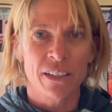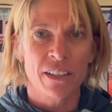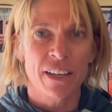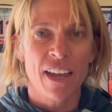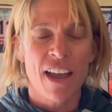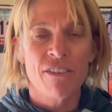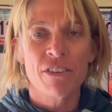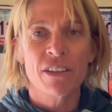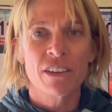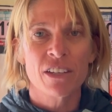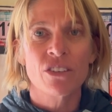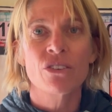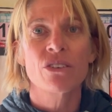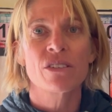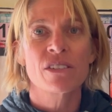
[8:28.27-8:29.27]
Like everything,
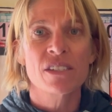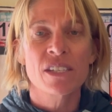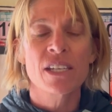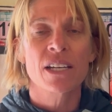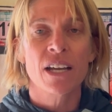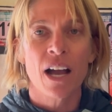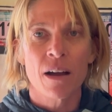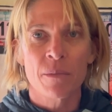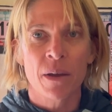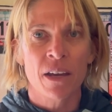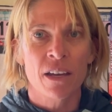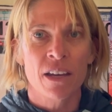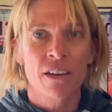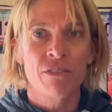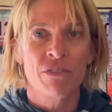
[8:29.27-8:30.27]
you can see it
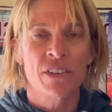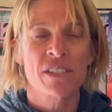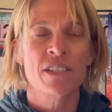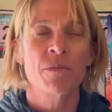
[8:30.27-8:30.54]
coming if it's